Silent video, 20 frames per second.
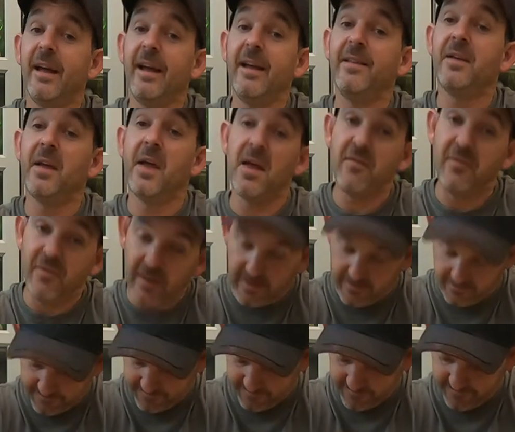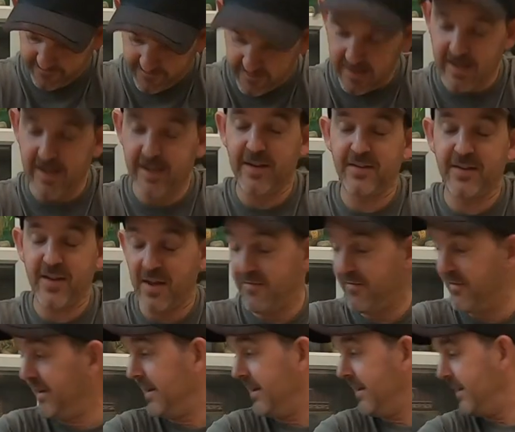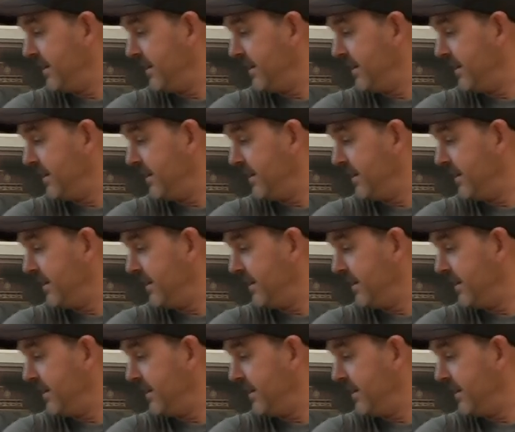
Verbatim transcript: it's heavy. It is heavy.